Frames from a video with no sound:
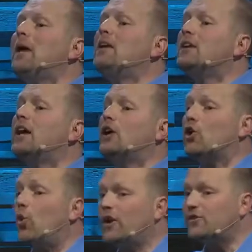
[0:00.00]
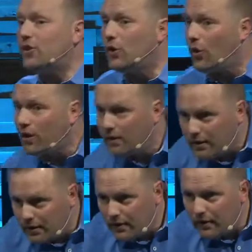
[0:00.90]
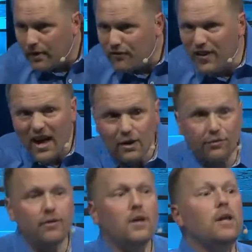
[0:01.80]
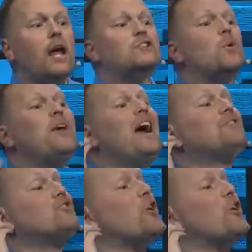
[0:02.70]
done according to your faith. And so we have to start